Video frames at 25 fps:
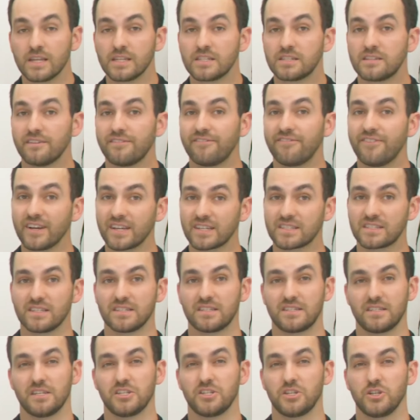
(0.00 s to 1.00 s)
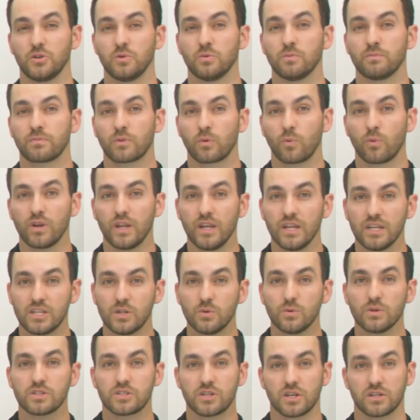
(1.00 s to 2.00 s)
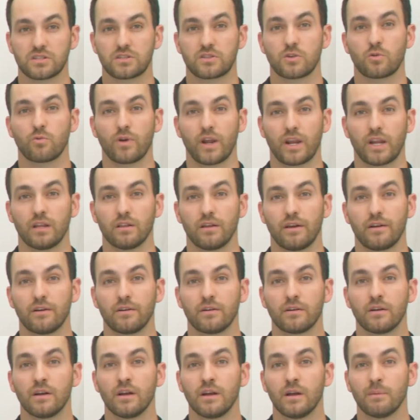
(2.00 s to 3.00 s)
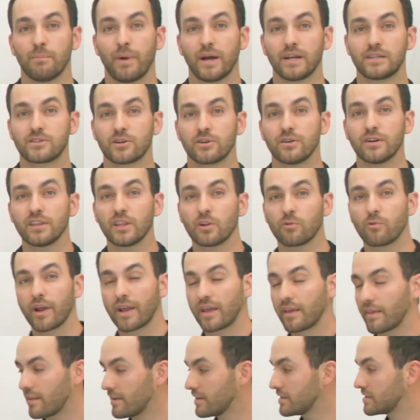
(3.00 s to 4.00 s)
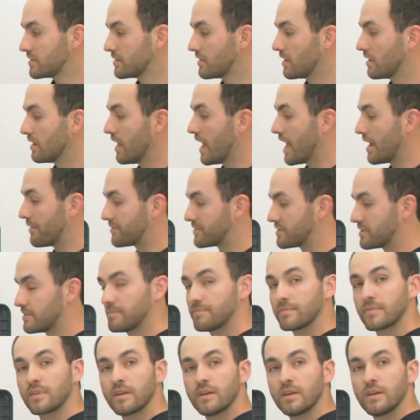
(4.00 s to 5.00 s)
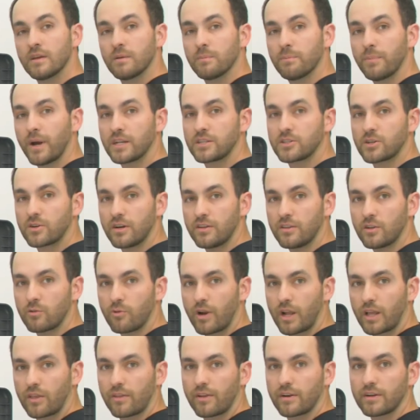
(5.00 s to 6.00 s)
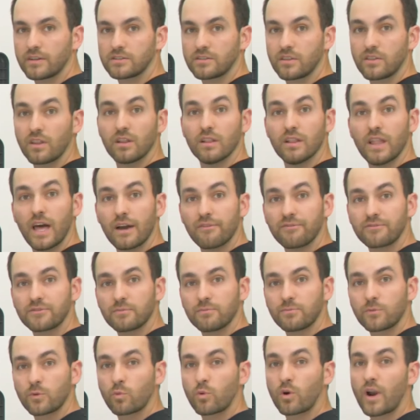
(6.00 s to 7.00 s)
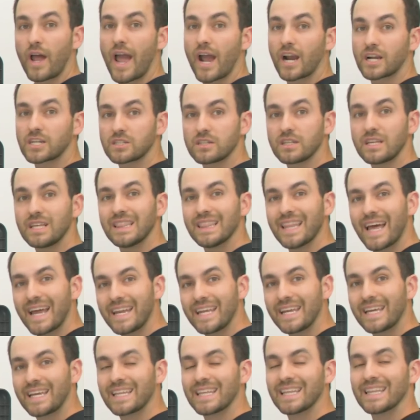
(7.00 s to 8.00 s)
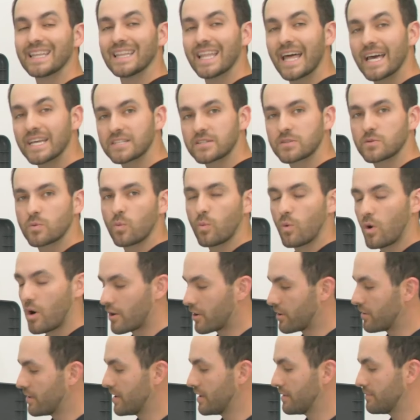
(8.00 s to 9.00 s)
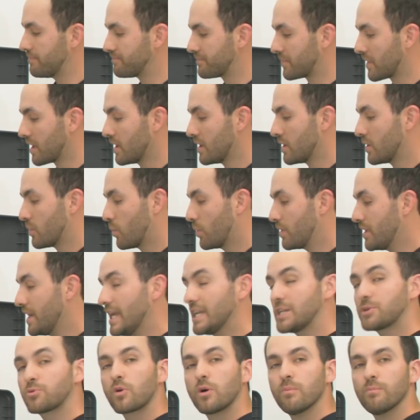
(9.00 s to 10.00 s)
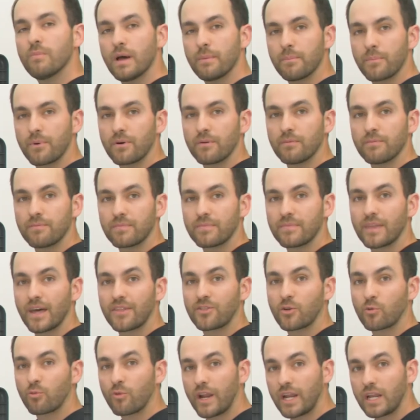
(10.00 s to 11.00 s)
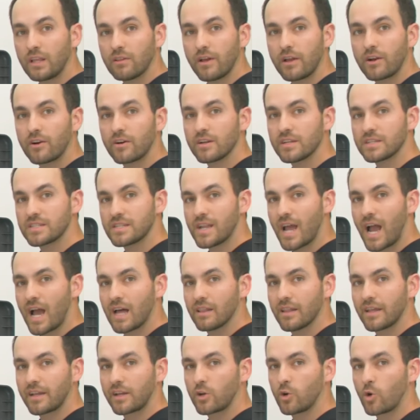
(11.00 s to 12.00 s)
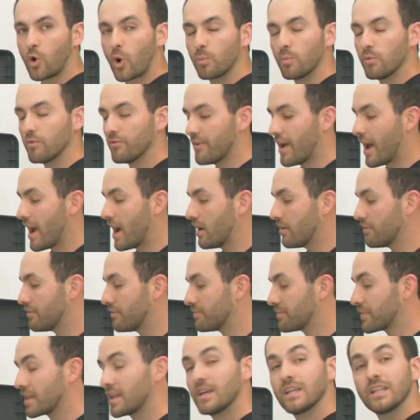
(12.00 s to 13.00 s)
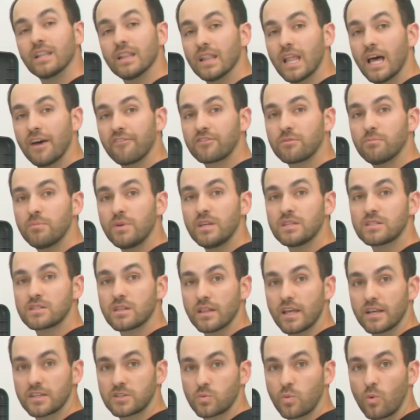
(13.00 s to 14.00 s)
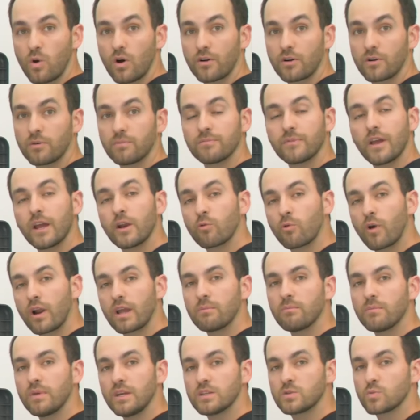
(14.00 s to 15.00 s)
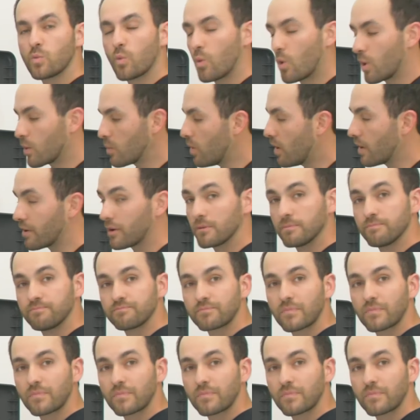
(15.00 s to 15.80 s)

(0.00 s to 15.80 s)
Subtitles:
To fix this issue, we need to adjust the regulator by turning the regulator to the left. By turning the regulator to the left, we're actually letting less water in. We need to remember that the regulator is not like a normal valve. Left means less water and right means more water.